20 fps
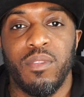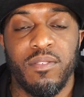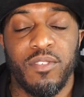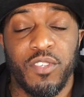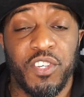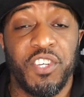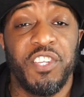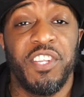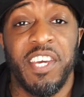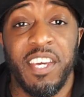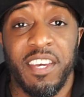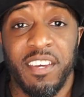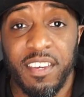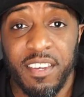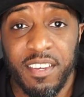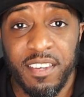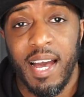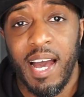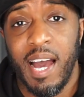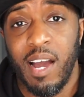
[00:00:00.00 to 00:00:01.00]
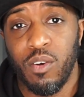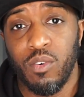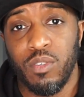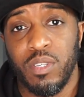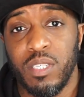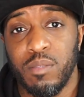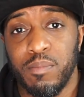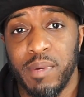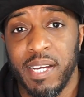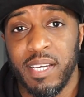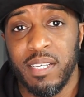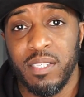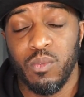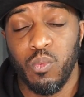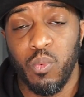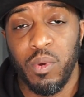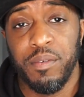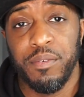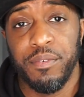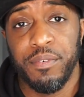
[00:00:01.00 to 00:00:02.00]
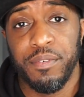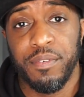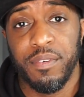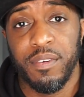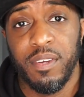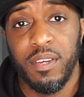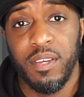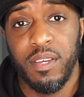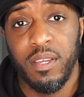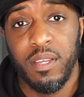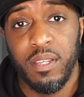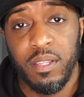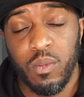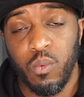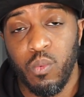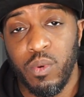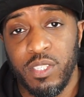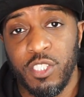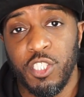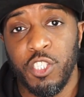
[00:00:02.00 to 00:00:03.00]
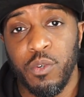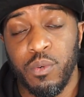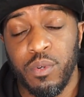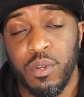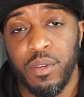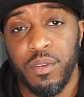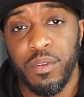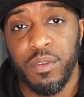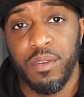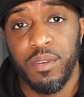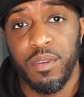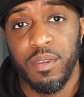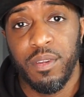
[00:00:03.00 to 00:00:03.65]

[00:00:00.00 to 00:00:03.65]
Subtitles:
so you can hear how good this mic is with the windshield on